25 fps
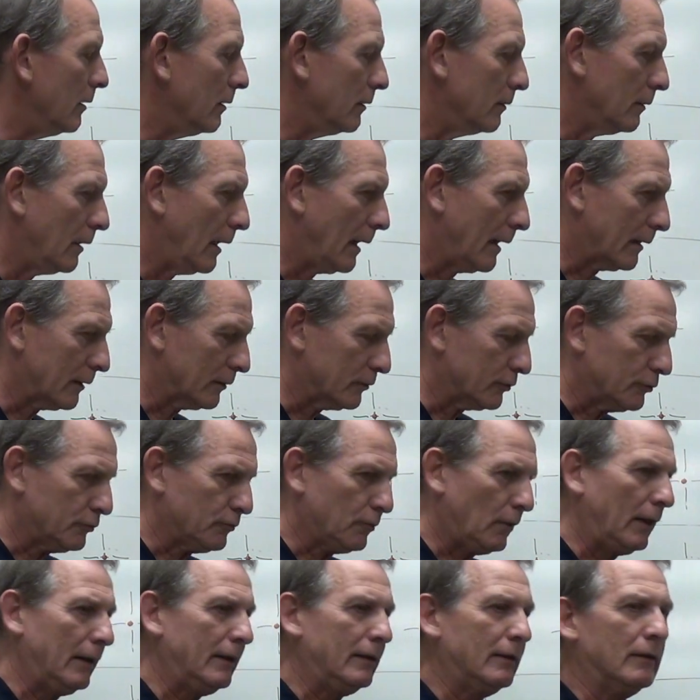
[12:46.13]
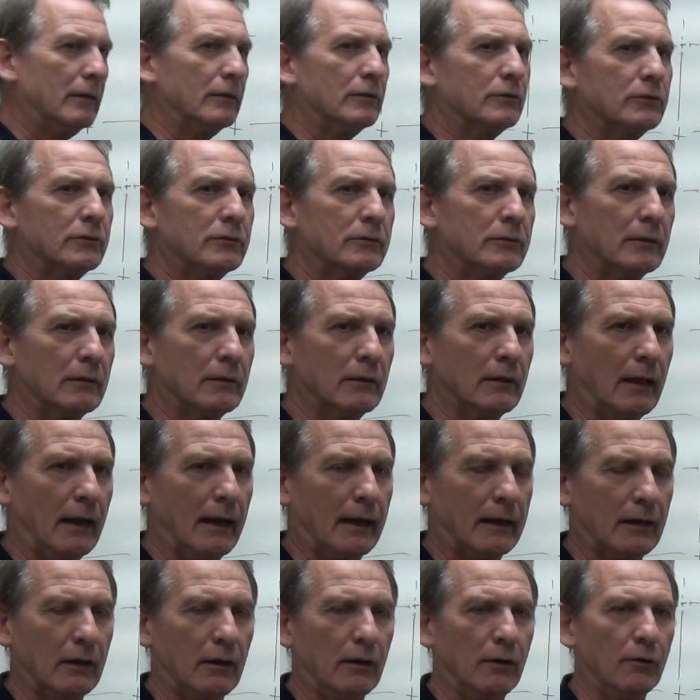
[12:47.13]
lack of straightness,
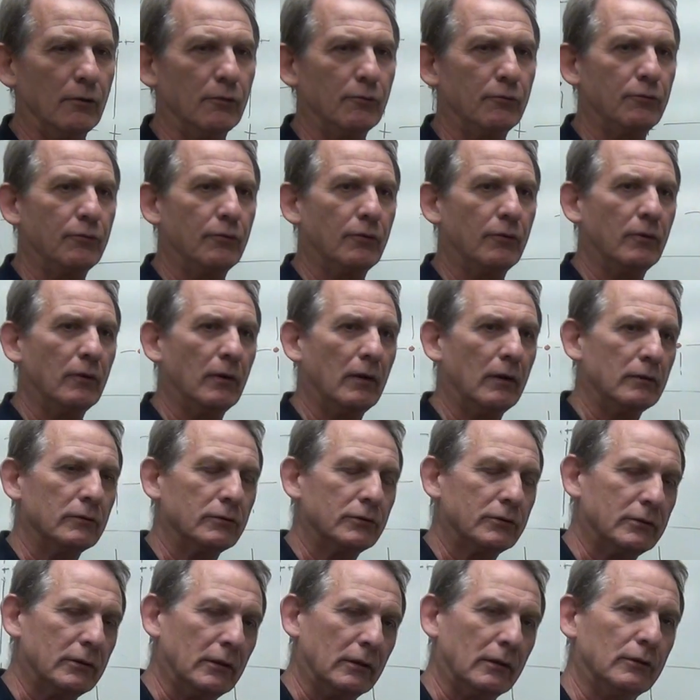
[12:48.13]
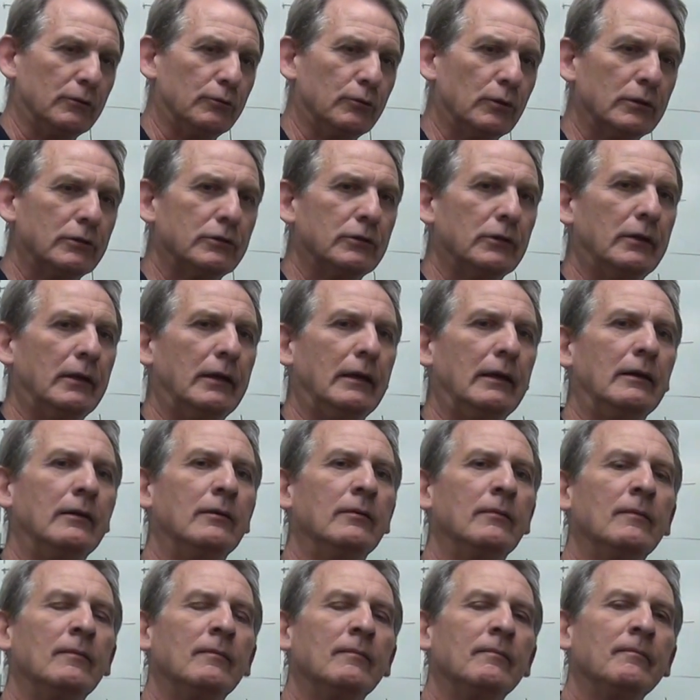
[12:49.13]
lack of cylindricity,
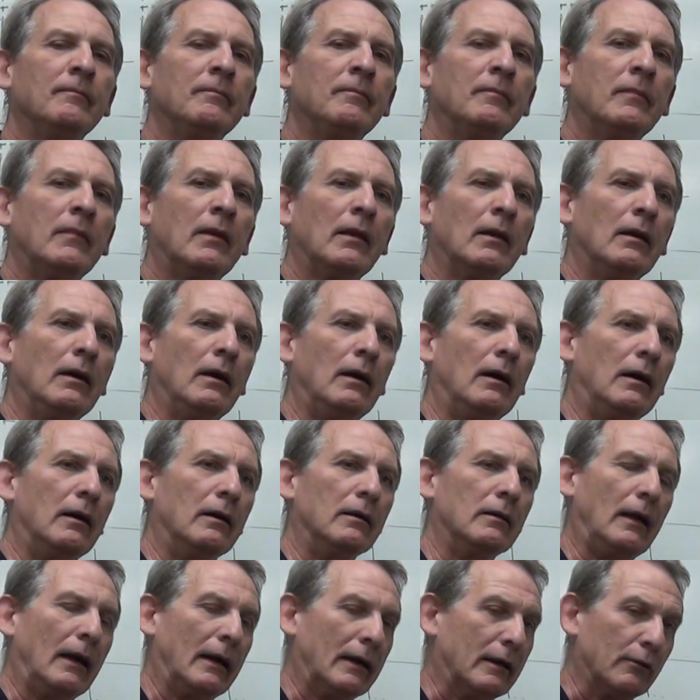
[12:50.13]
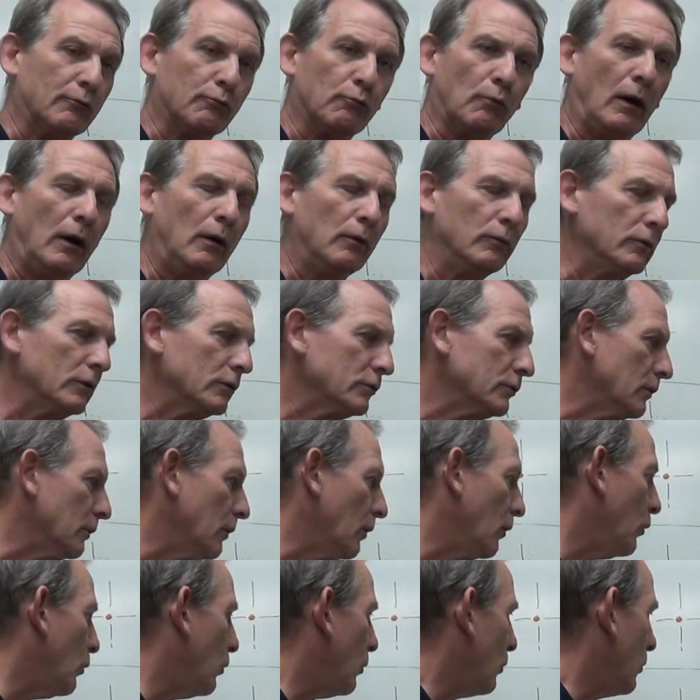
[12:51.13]
lack of roundness of
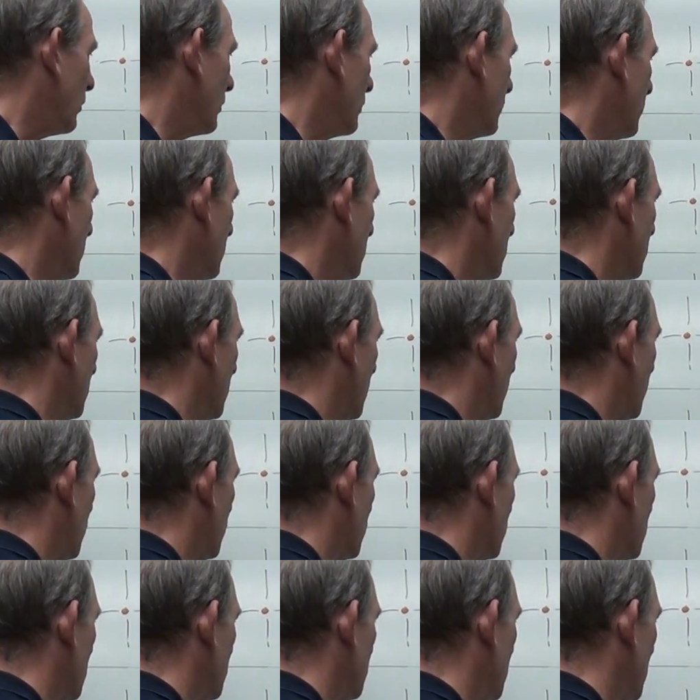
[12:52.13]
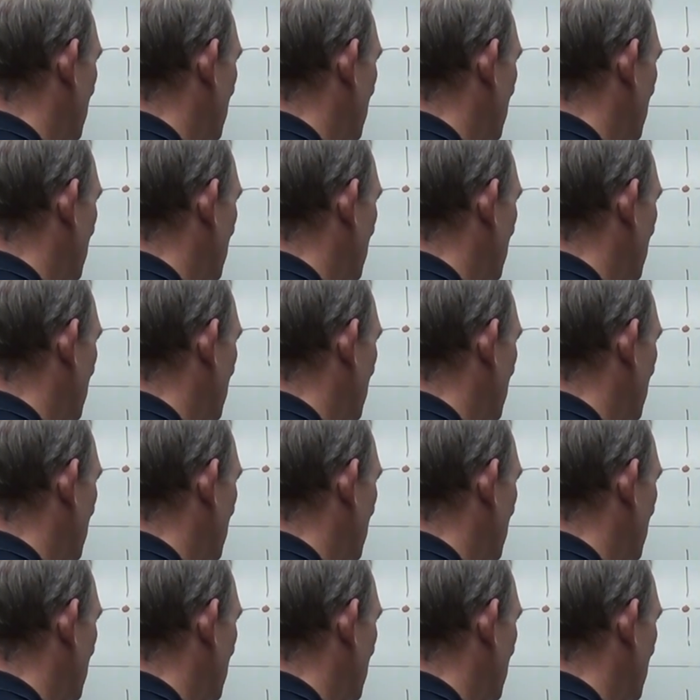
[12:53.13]
the hole could